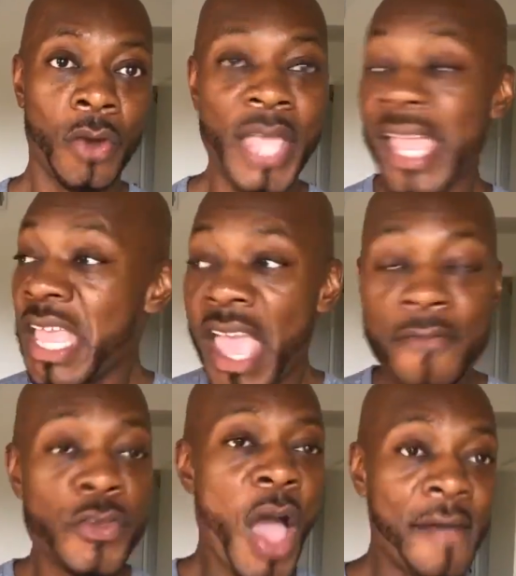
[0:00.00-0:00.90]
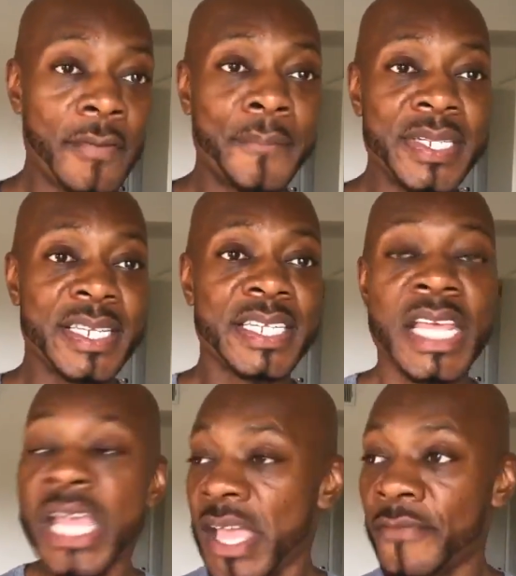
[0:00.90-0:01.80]
okay if you have a
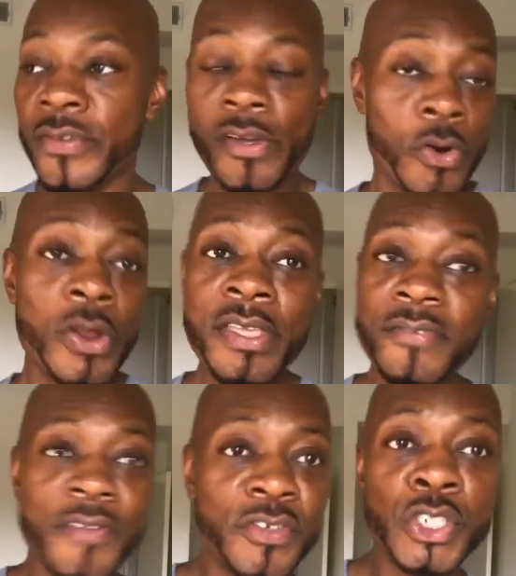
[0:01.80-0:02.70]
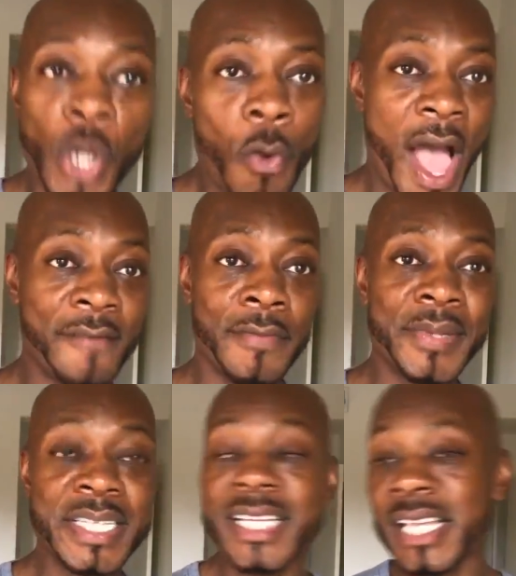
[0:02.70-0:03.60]
business if you, or even if you don't have a
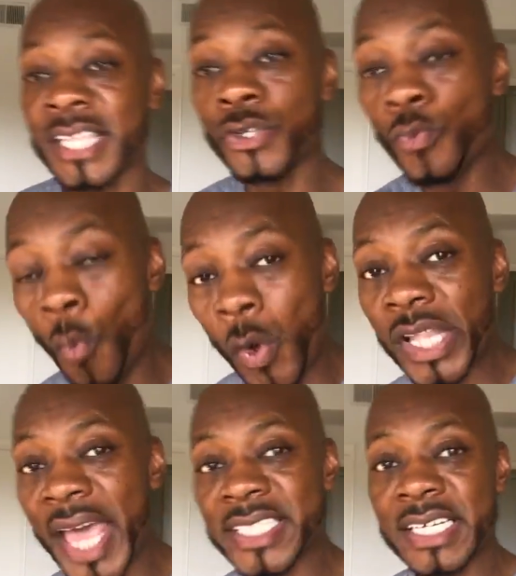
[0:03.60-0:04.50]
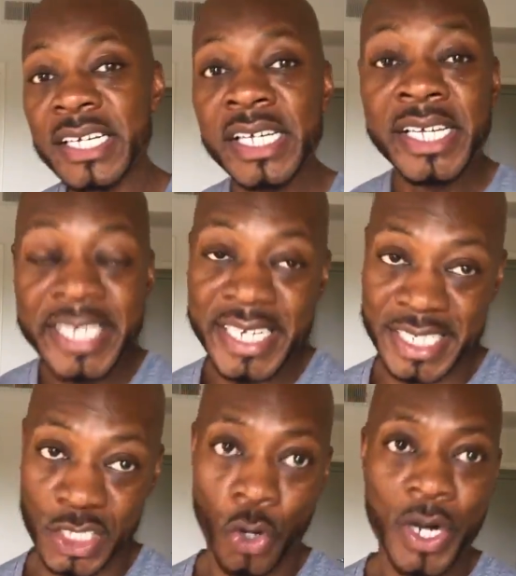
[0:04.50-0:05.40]
business and you more like to get
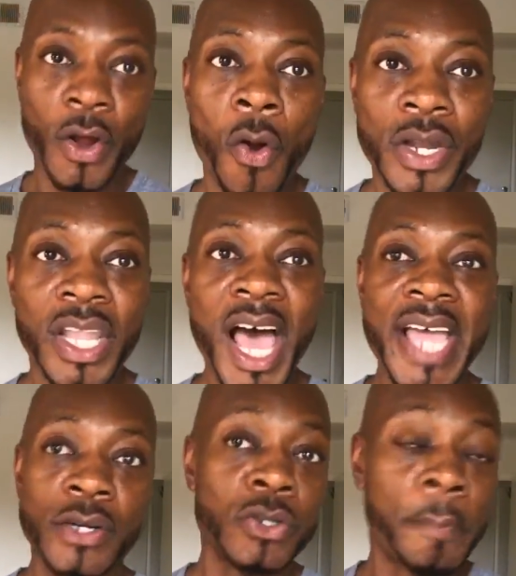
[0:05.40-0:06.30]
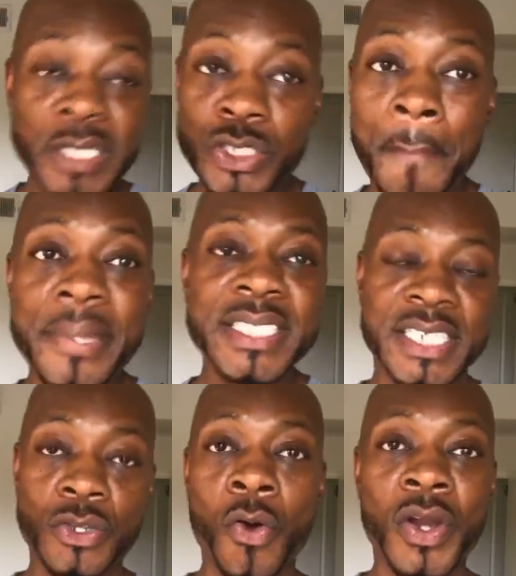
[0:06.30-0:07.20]
it started online or put your
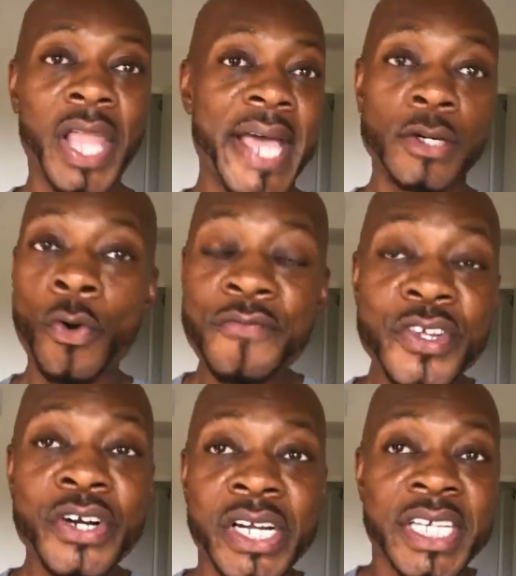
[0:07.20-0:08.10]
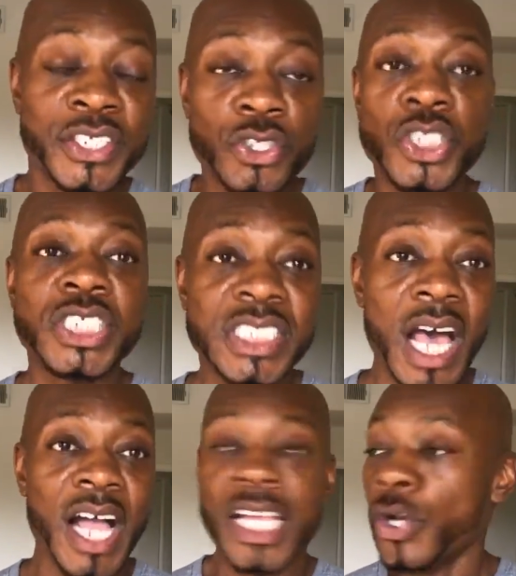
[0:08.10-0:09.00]
business online or if you're you're
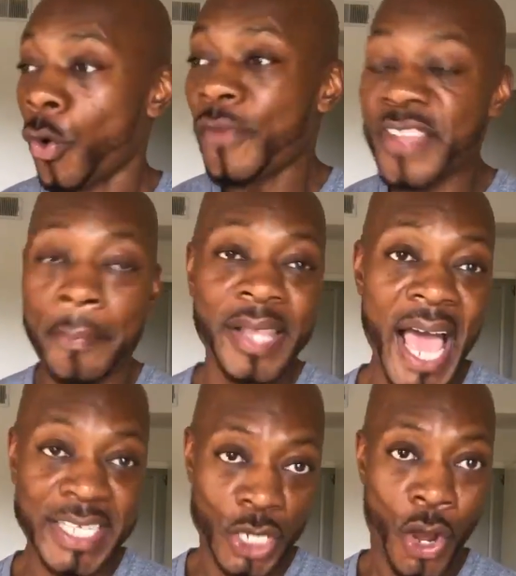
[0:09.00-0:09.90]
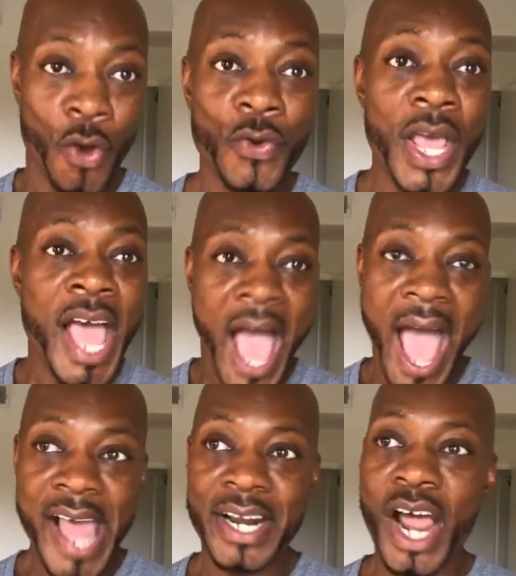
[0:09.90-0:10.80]
stuck or if you're plateaued
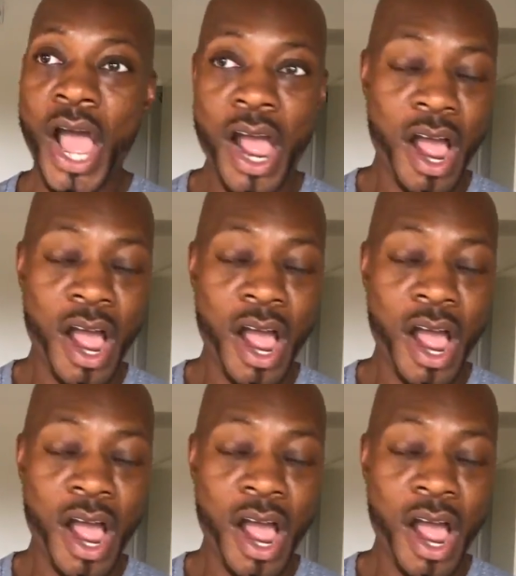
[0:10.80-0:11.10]
at a,